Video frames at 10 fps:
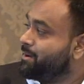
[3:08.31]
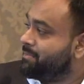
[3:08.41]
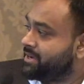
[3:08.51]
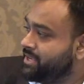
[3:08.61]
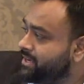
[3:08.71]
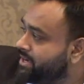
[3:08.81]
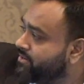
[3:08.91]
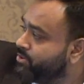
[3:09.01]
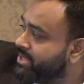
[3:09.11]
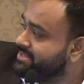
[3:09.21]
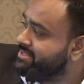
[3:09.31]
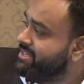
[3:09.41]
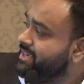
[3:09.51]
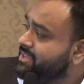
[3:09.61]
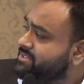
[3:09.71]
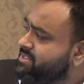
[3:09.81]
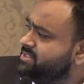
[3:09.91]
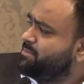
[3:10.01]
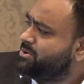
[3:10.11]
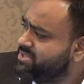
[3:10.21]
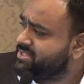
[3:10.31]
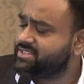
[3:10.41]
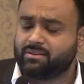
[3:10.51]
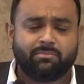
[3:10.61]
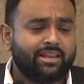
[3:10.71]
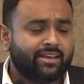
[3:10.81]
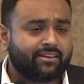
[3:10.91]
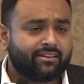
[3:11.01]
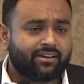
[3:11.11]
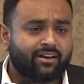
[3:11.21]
But here you can see it's about 16 million